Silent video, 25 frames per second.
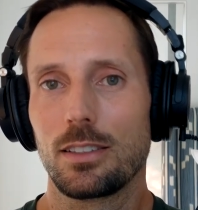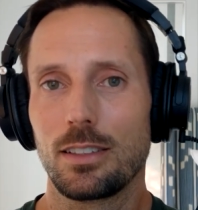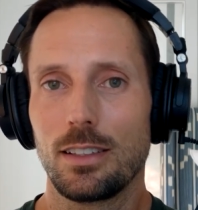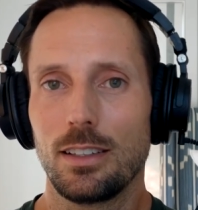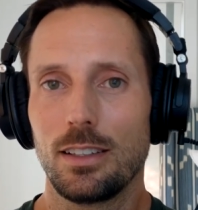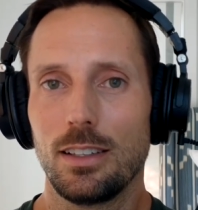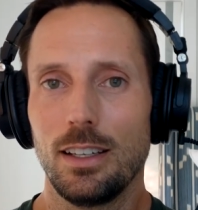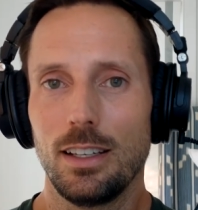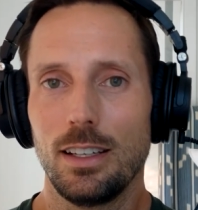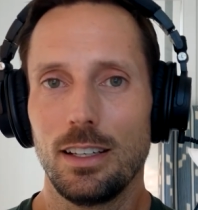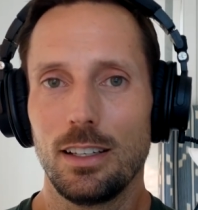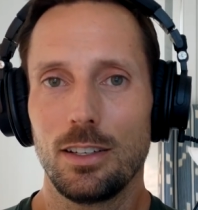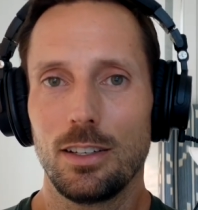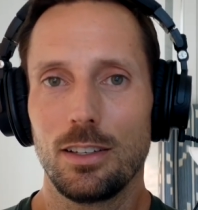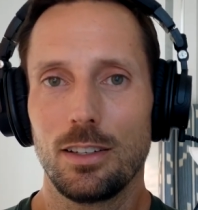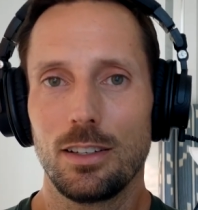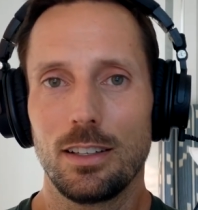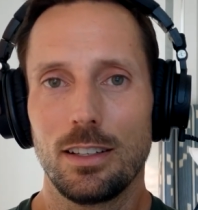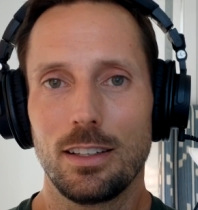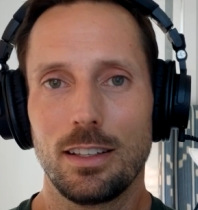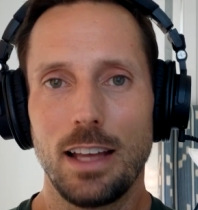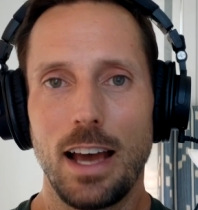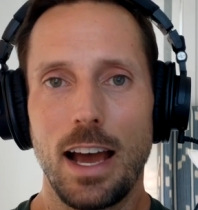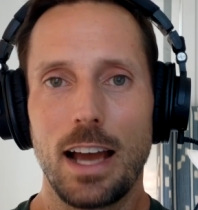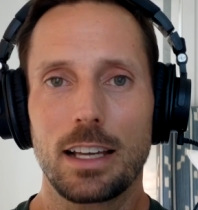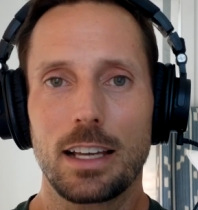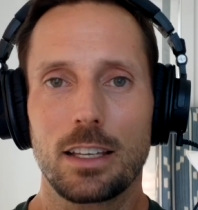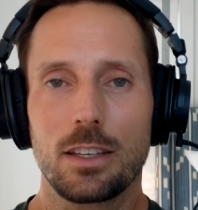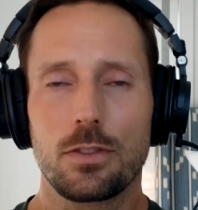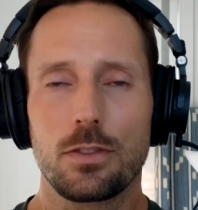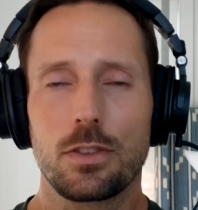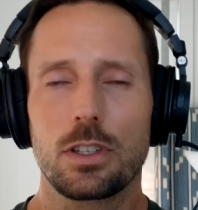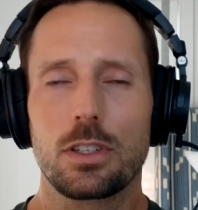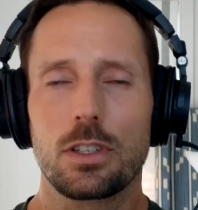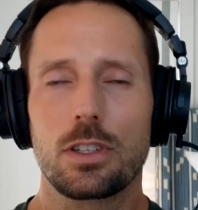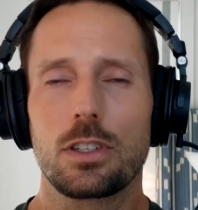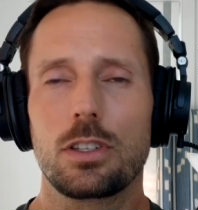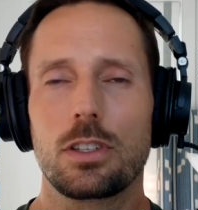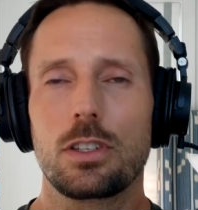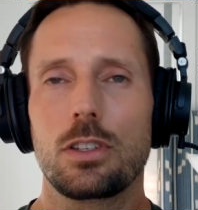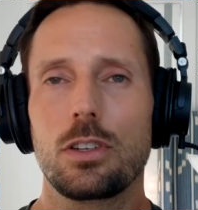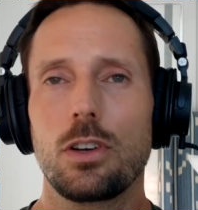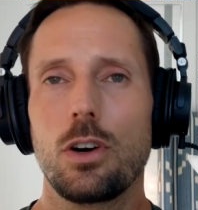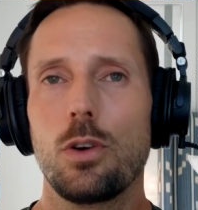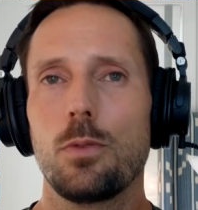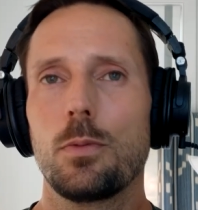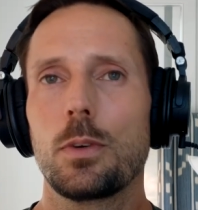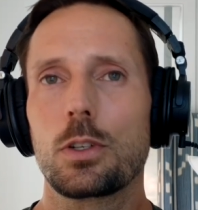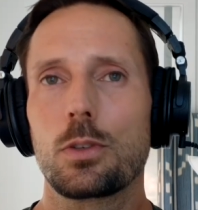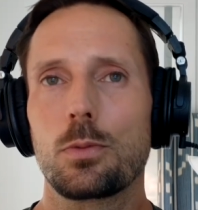And that gives us
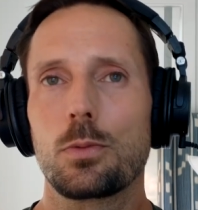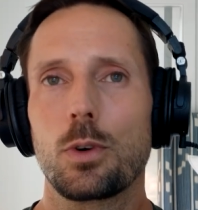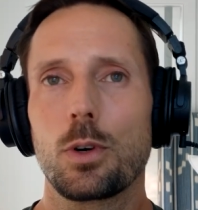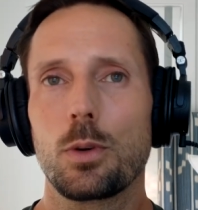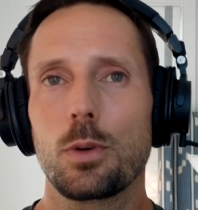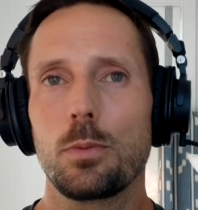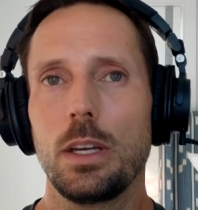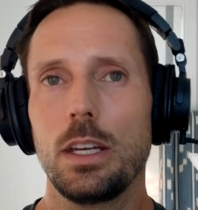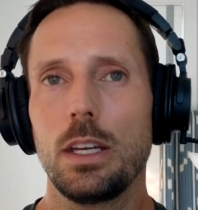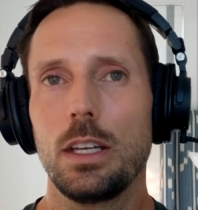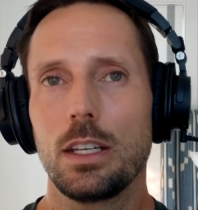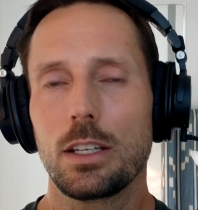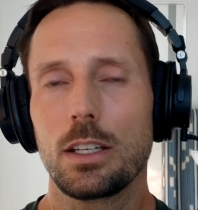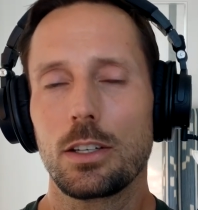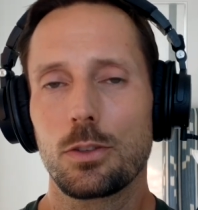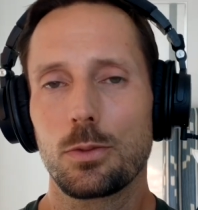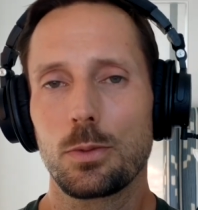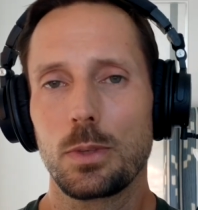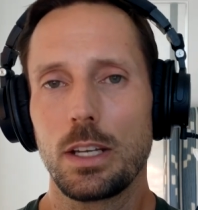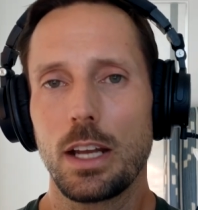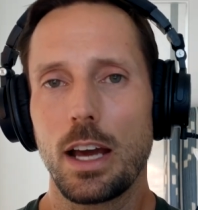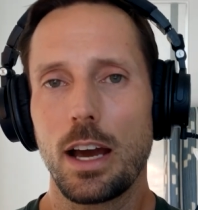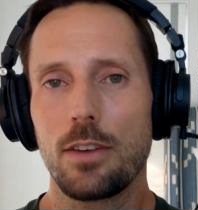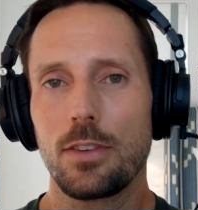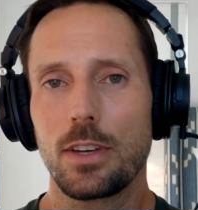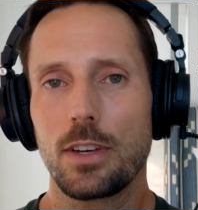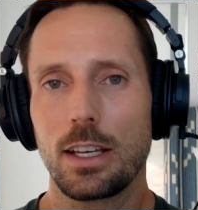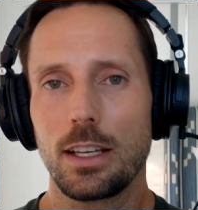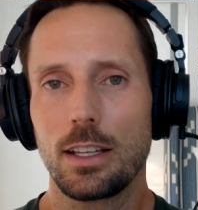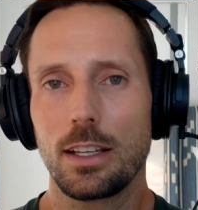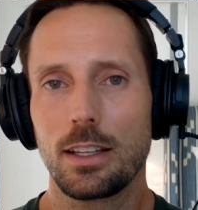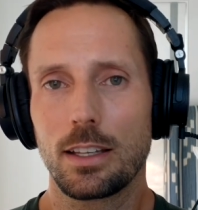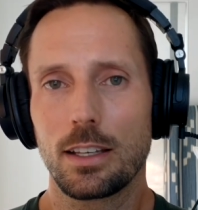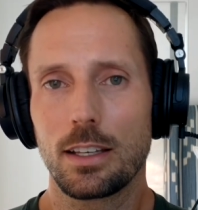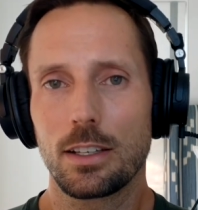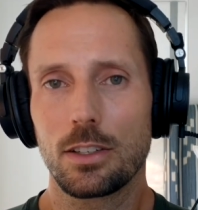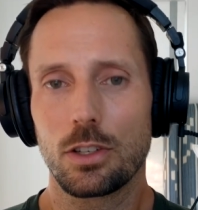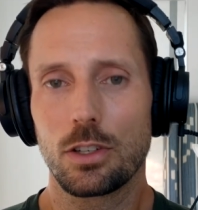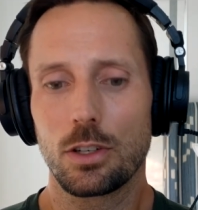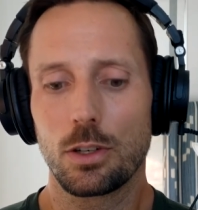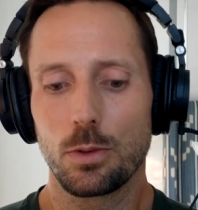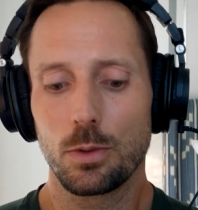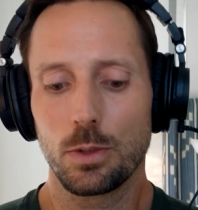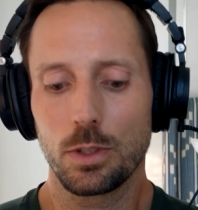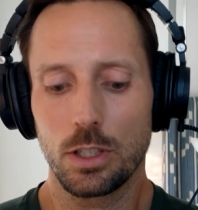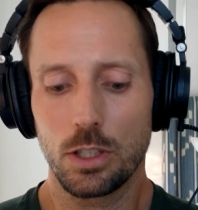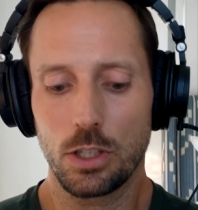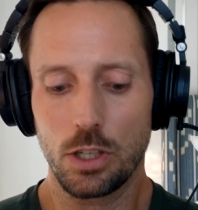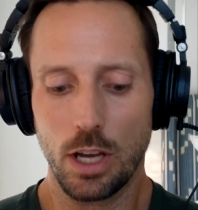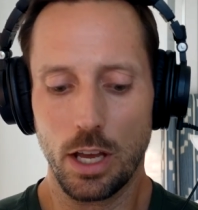so much more meaning as we navigate things that are
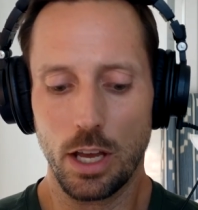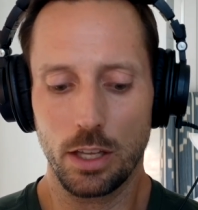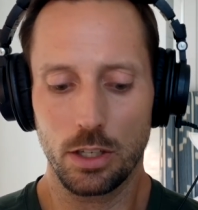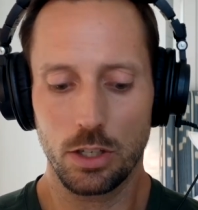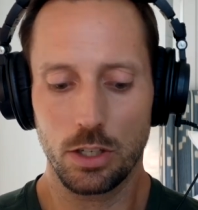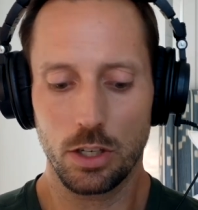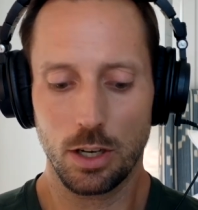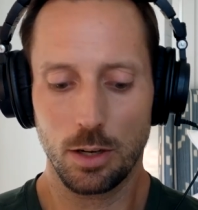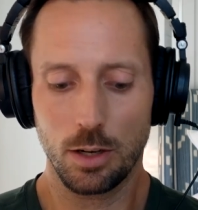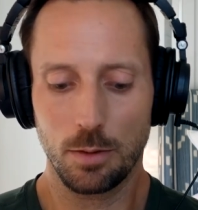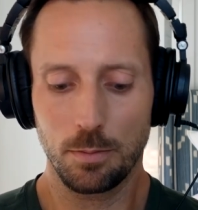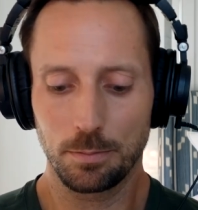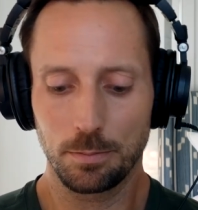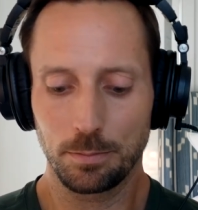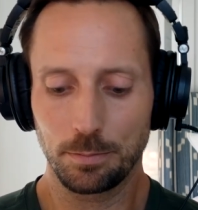really challenging.